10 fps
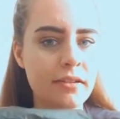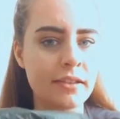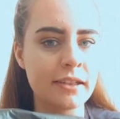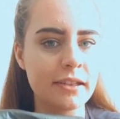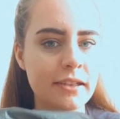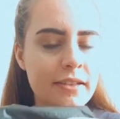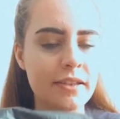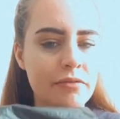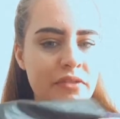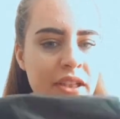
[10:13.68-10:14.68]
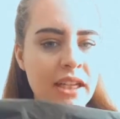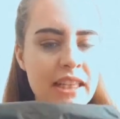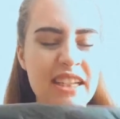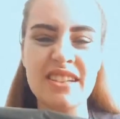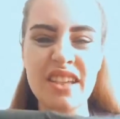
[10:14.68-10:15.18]
You need something like
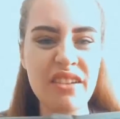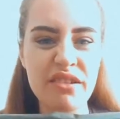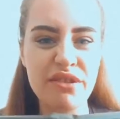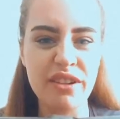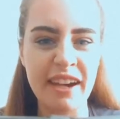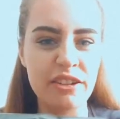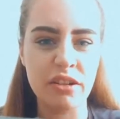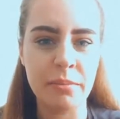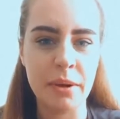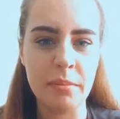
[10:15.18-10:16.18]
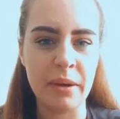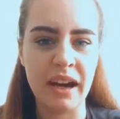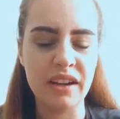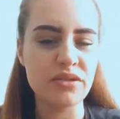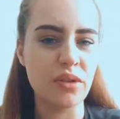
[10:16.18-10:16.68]
these, even if you get dog poop
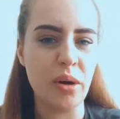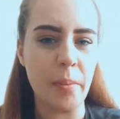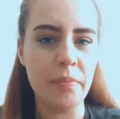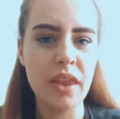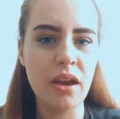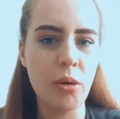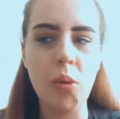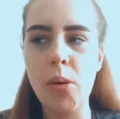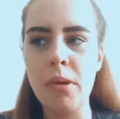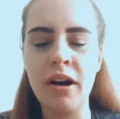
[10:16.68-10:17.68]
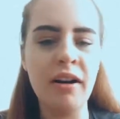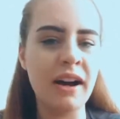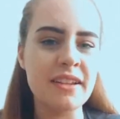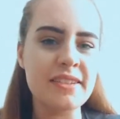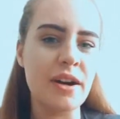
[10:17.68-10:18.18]
bags from Walmart,
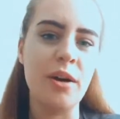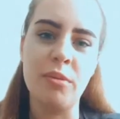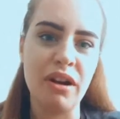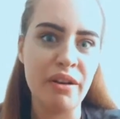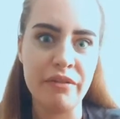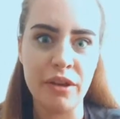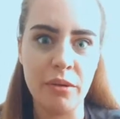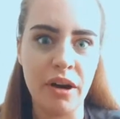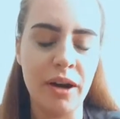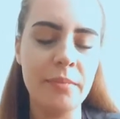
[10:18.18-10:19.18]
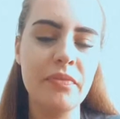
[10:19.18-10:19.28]
Asda, wherever you are,